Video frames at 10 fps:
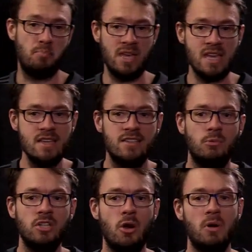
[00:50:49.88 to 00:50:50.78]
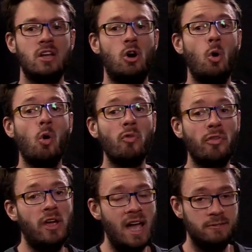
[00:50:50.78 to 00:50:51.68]
a B, so we know we're going to
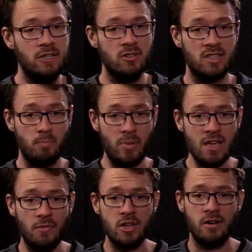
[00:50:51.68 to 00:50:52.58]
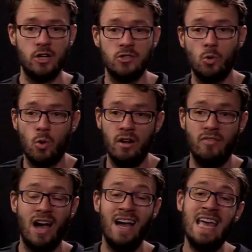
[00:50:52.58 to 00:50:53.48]
also have to use the B on the universal
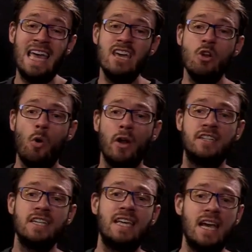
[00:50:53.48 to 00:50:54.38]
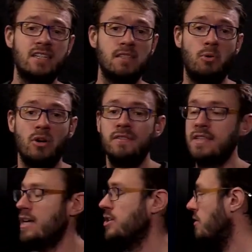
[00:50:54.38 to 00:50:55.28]
quantifier in order to get to the point of
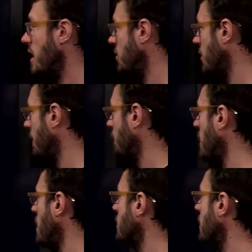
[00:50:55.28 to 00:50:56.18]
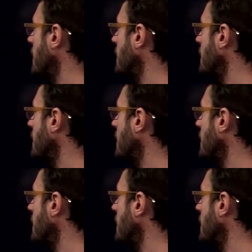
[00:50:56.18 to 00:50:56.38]
saturation. So